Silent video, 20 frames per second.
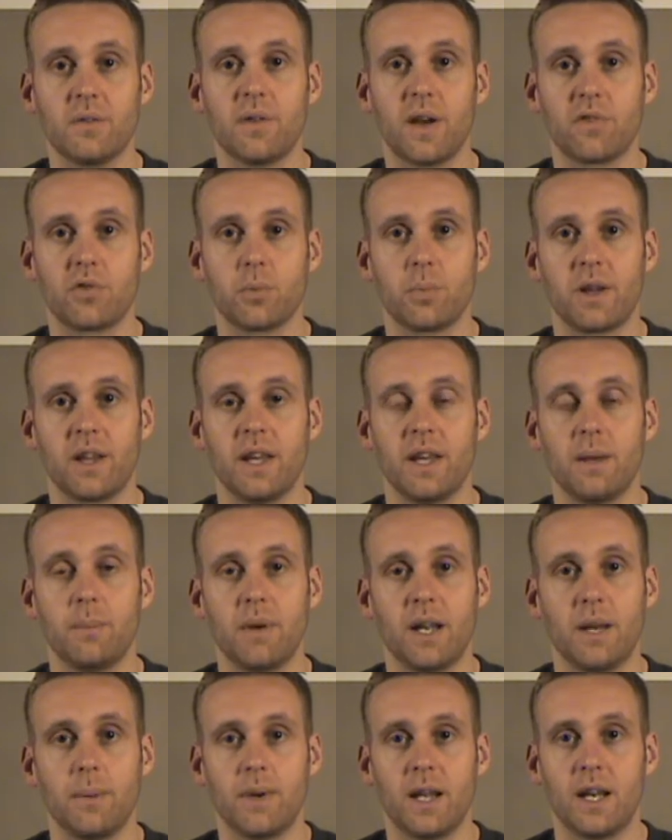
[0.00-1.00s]
after playing
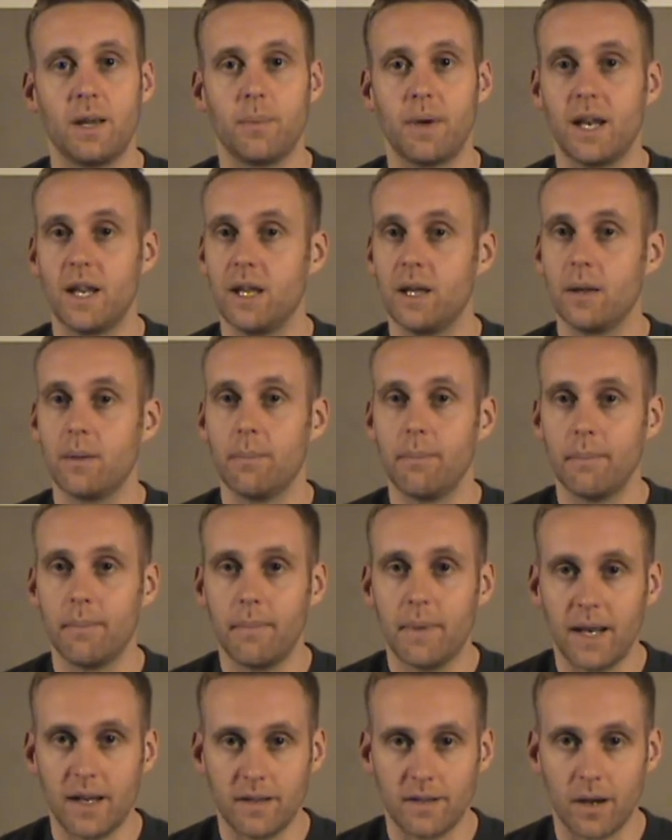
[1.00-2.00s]

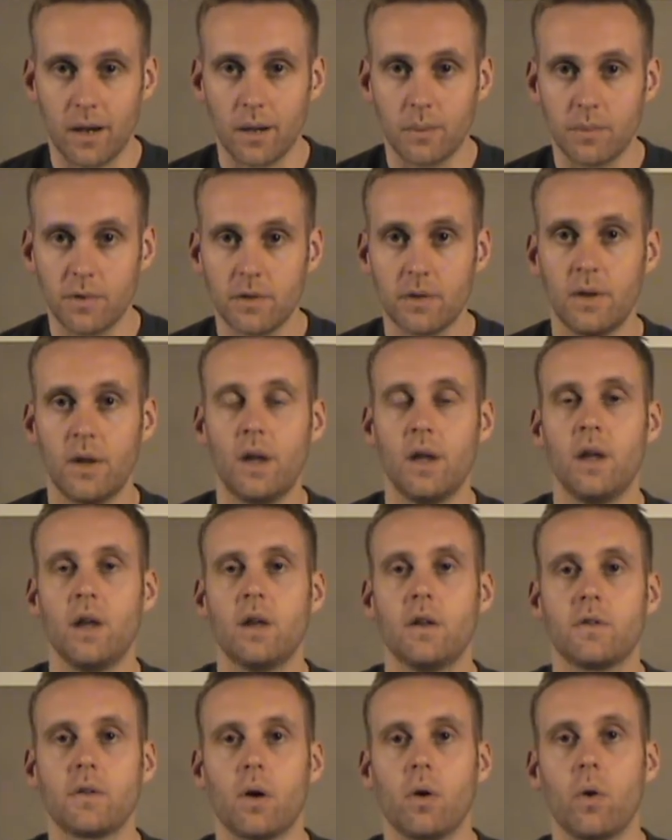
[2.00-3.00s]
many times.
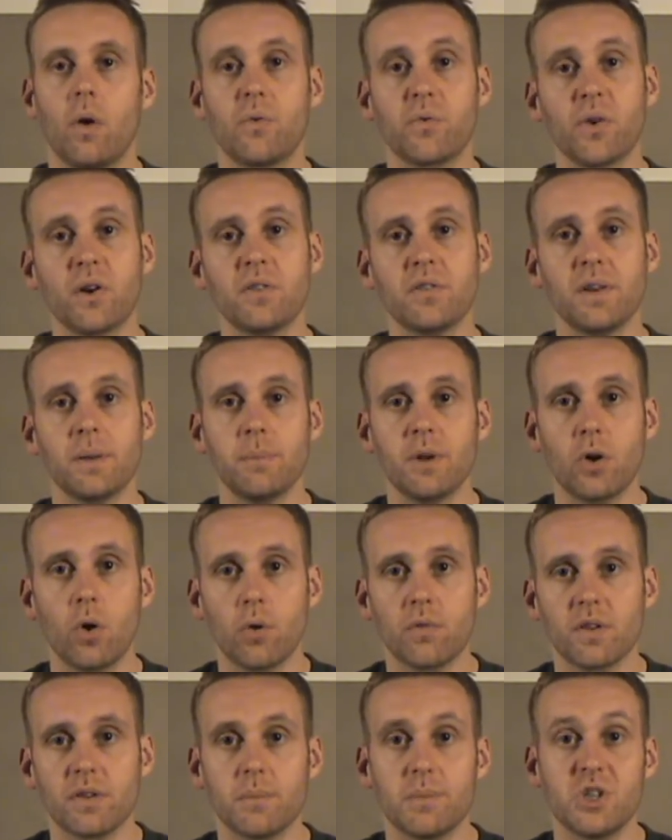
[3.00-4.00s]
So first I'm going to go
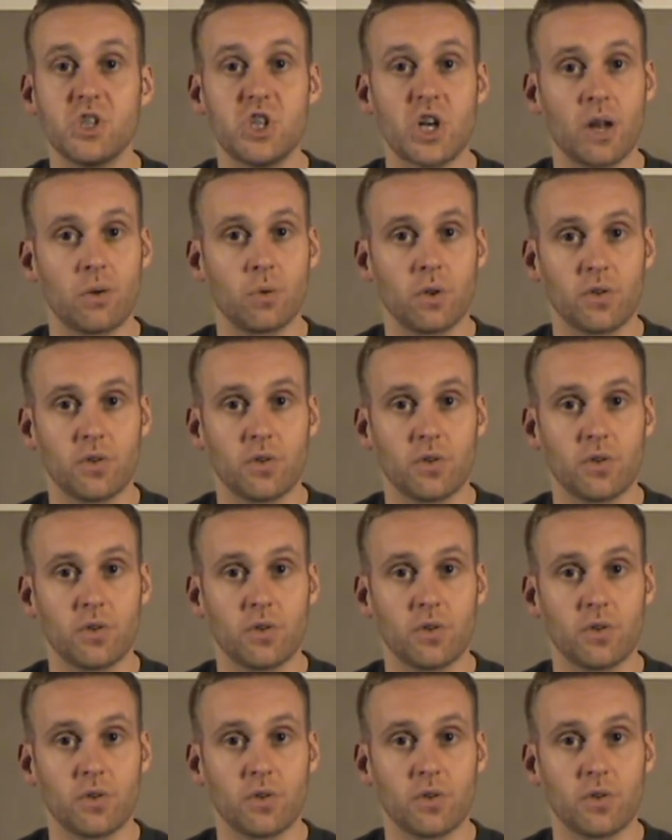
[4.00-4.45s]
over some general